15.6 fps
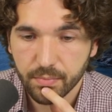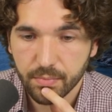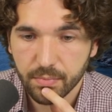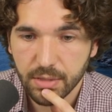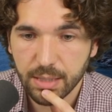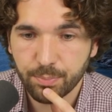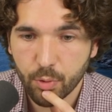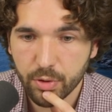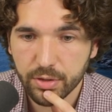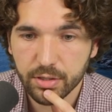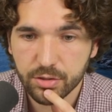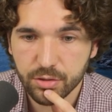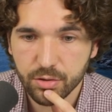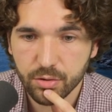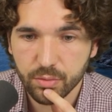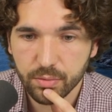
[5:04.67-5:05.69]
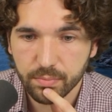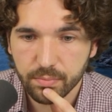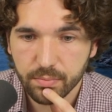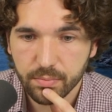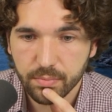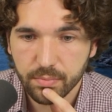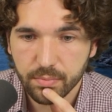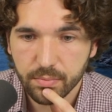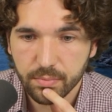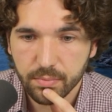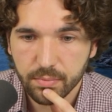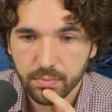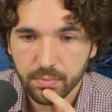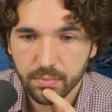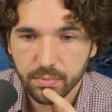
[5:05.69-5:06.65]
They pointed to
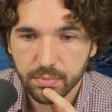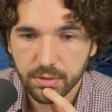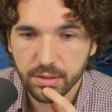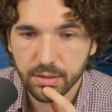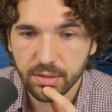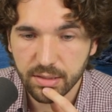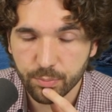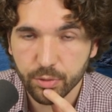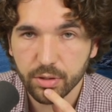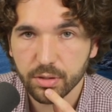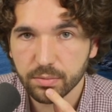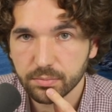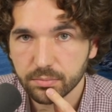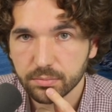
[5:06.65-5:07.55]
the liberal,